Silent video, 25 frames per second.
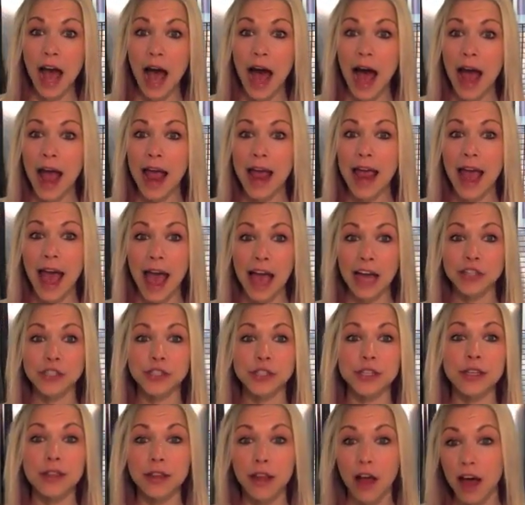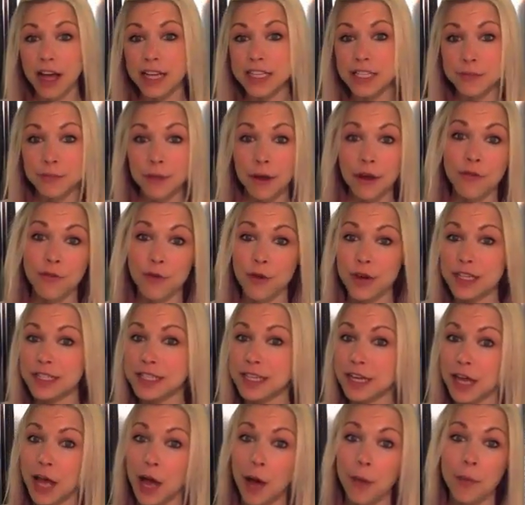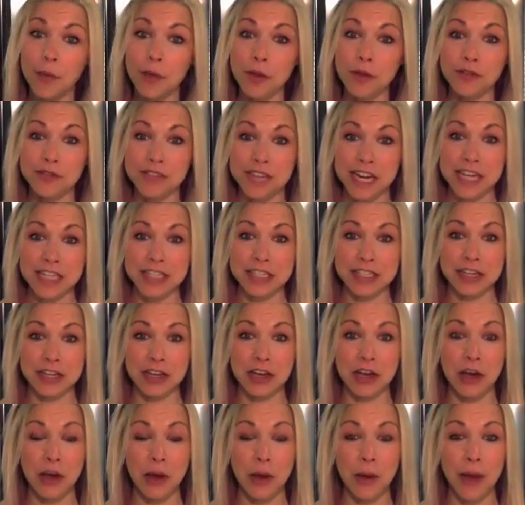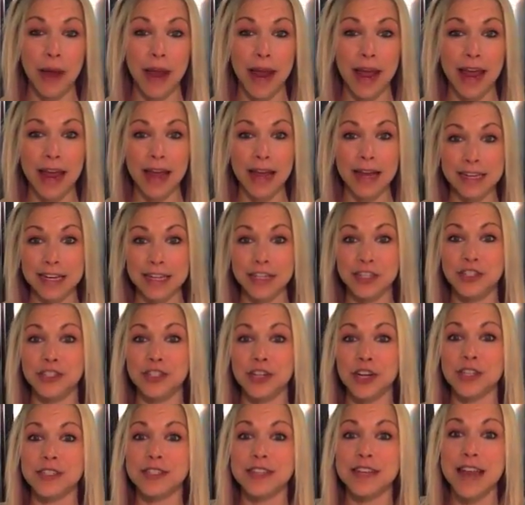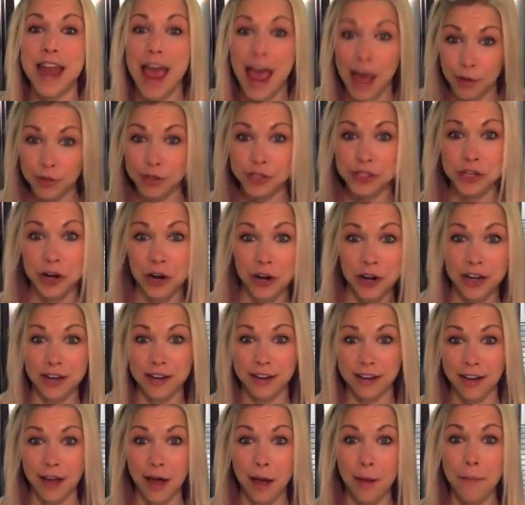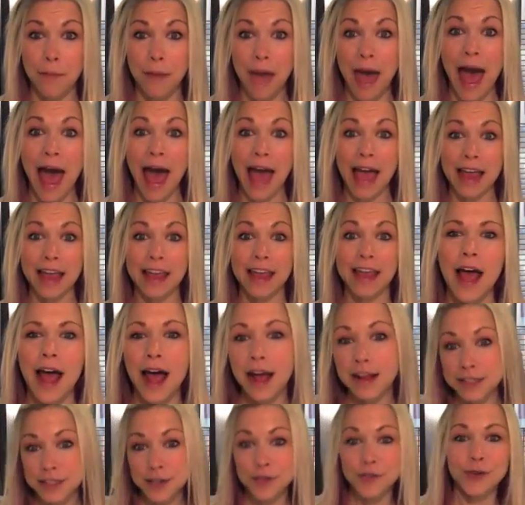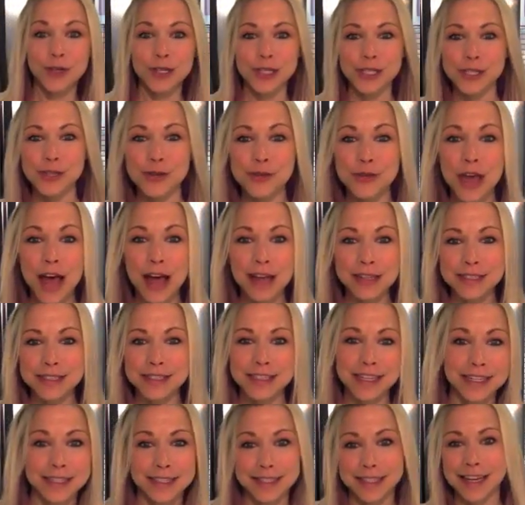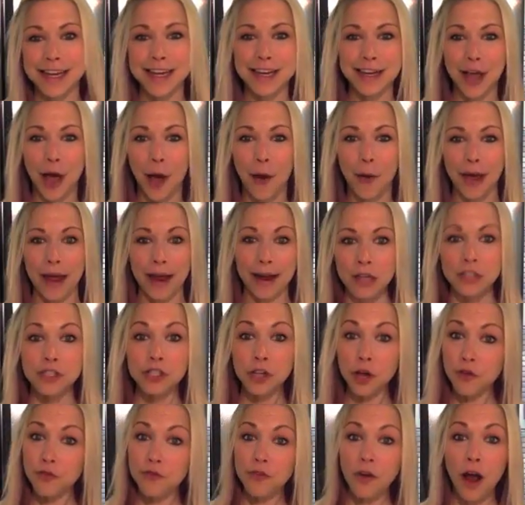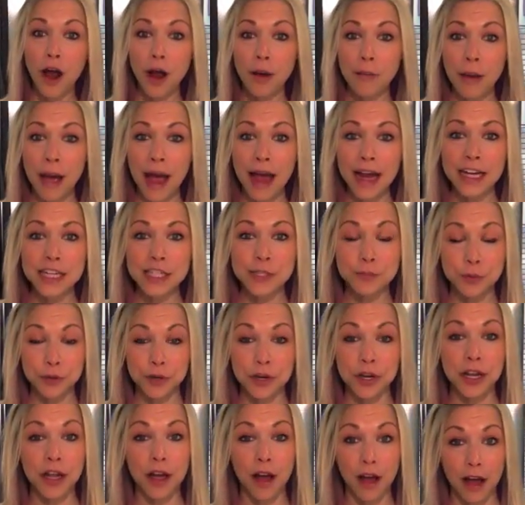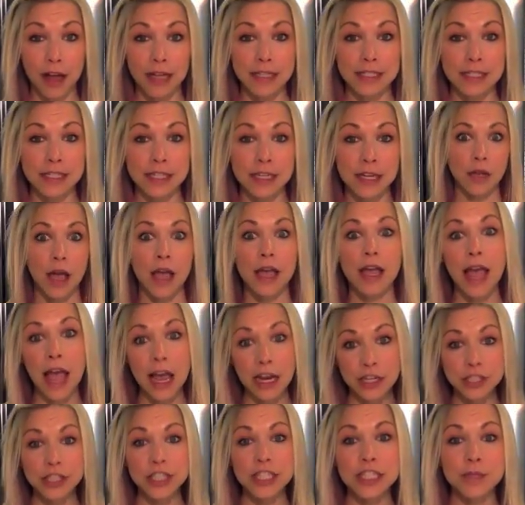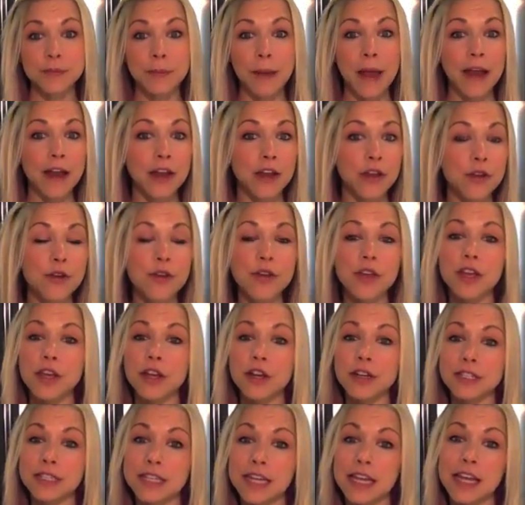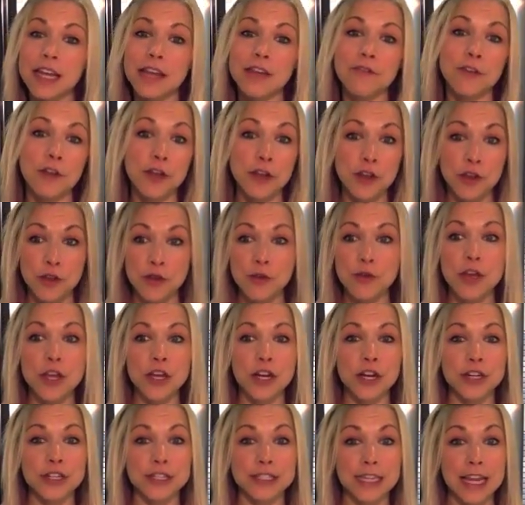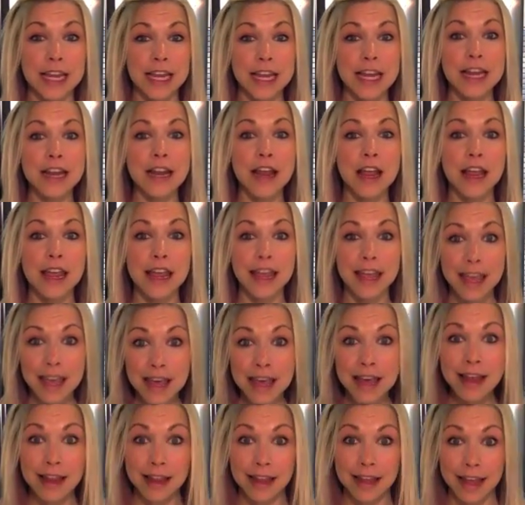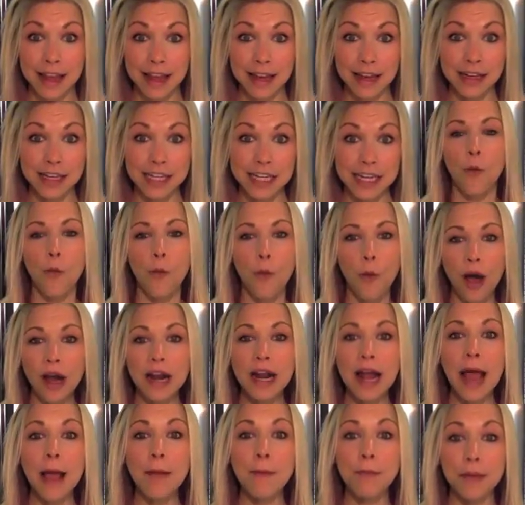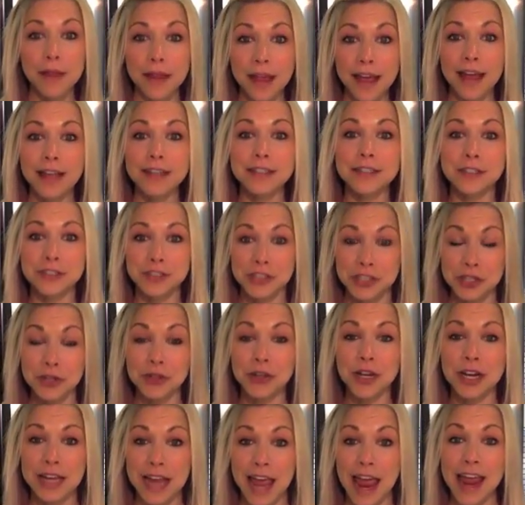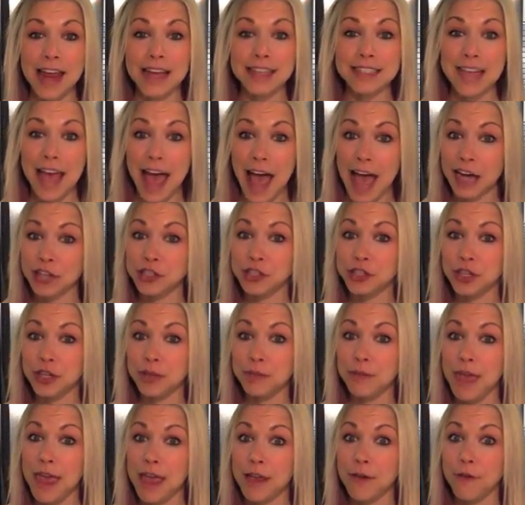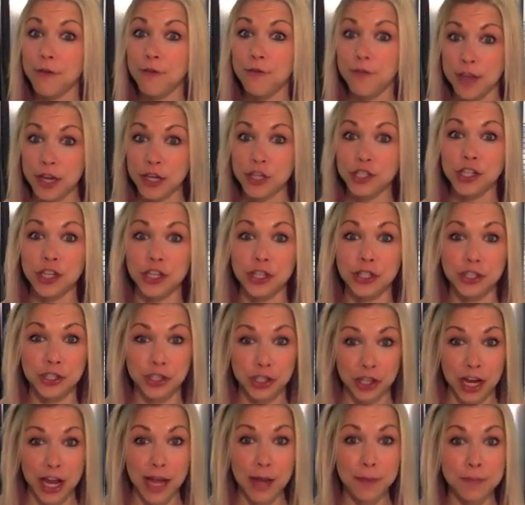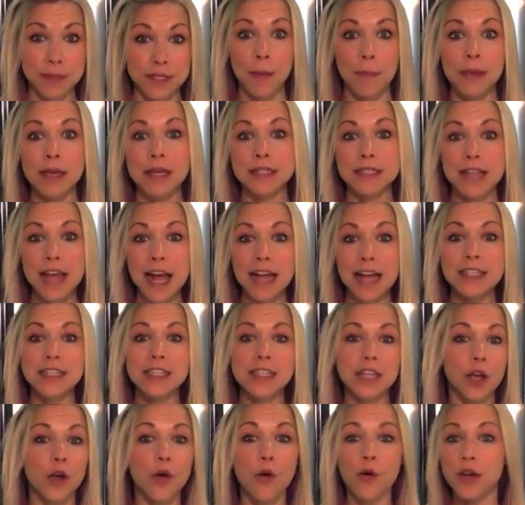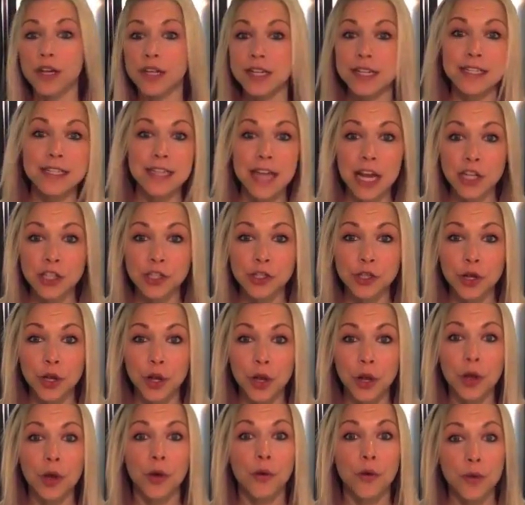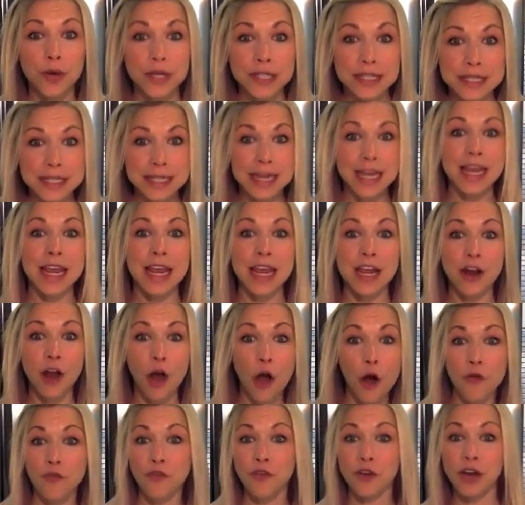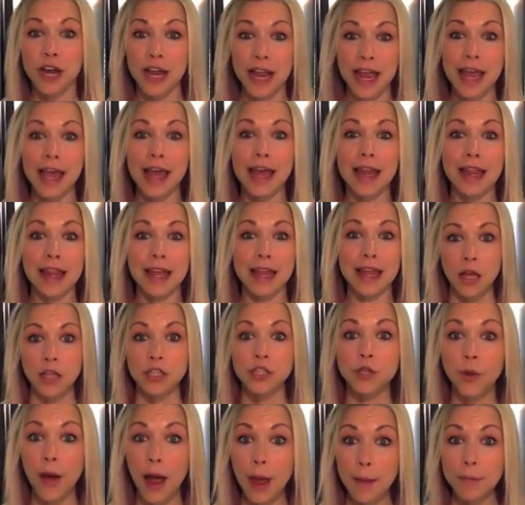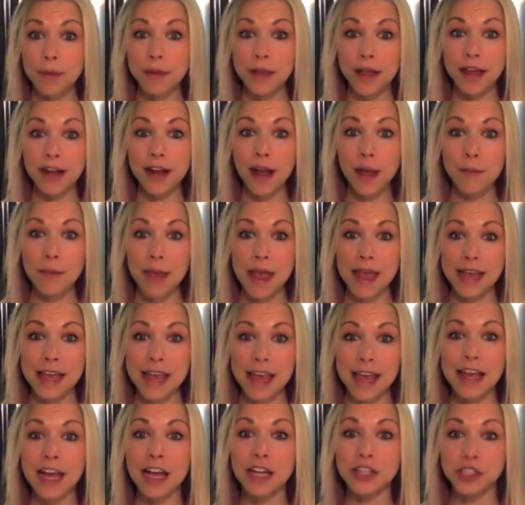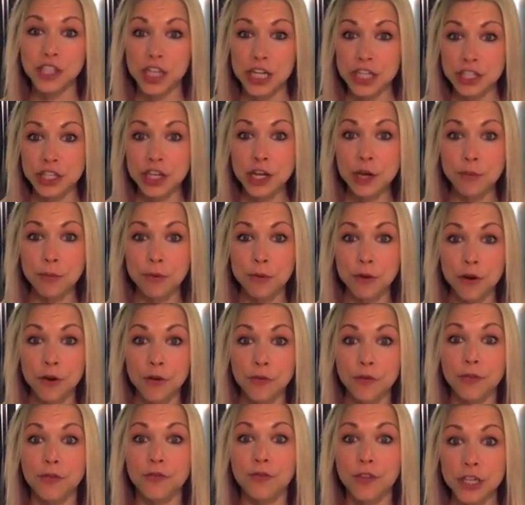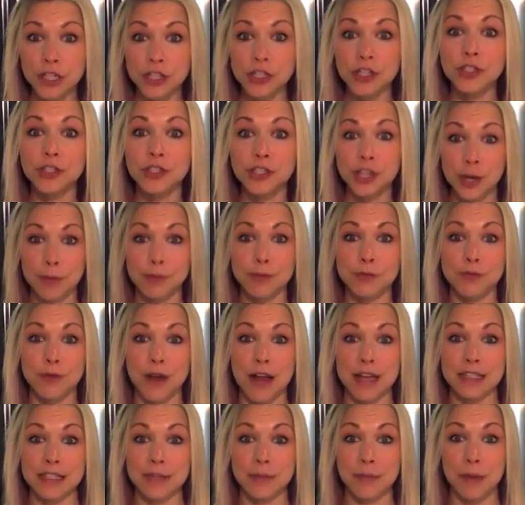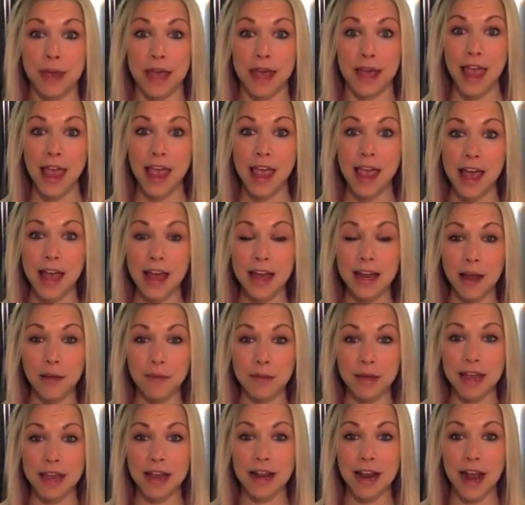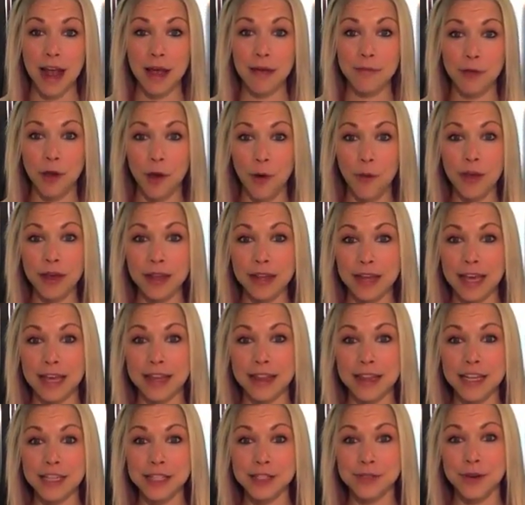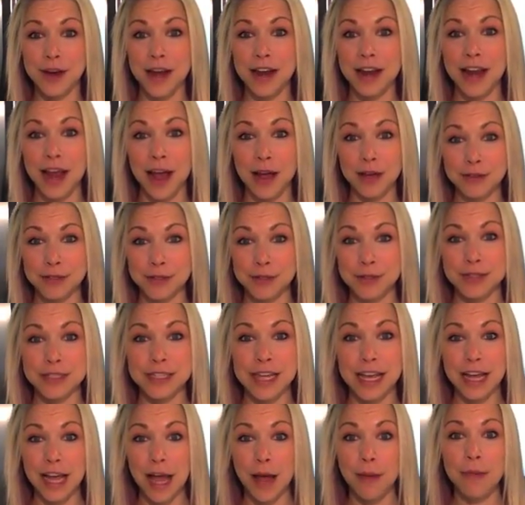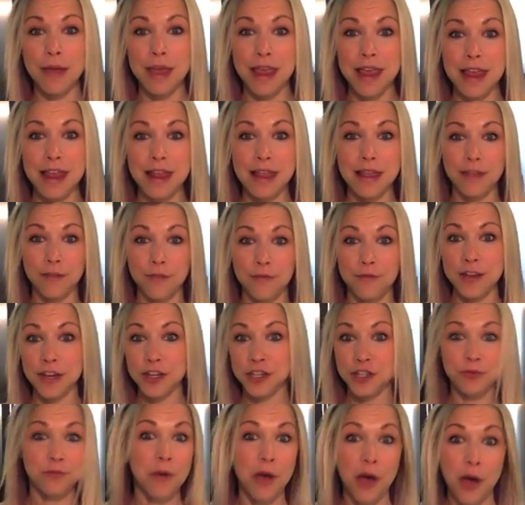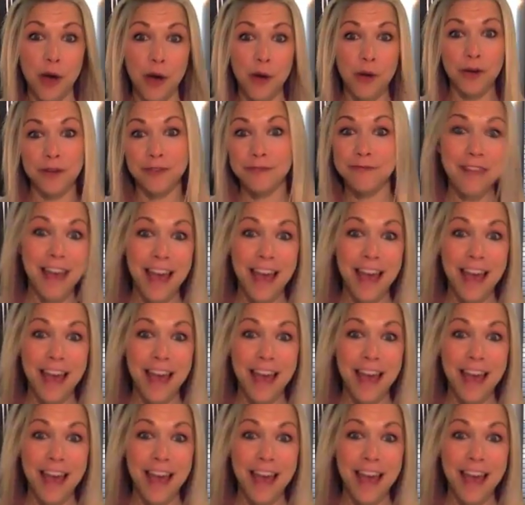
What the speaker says: I actually lost my voice a couple of days ago, and it's just now starting to come back. How's everyone's 2016 going? So far, mine is pretty awesome. I actually spent New Year's Eve and New Year's in England. What I plan to do today is actually make fish and chips because that's the quintessential cuisine over in England. So I plan on making a GiGi-approved fish and chips recipe. And I mean, I'm going like this right now, so it's like I'm in the fish mode.